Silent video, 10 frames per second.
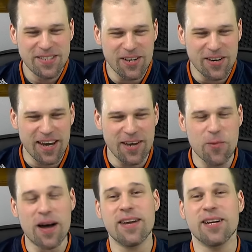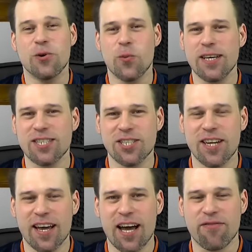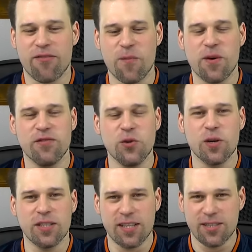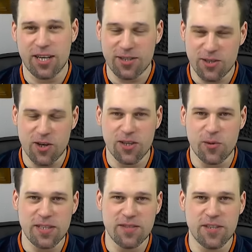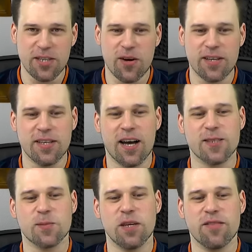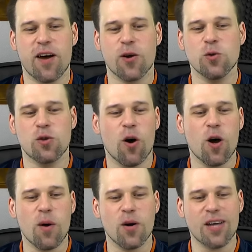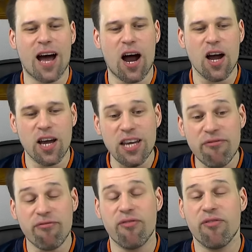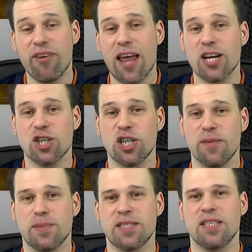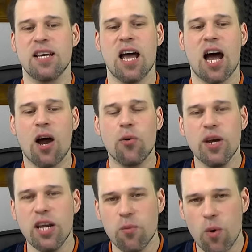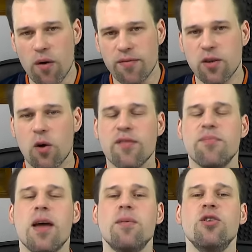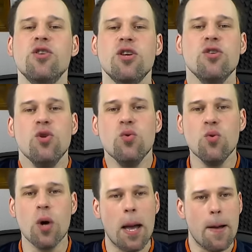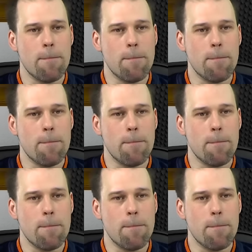Okay, one question I got from a viewer that just saw the recent video, and he asked me if I could talk about if flagships are really worth it, or if maybe the new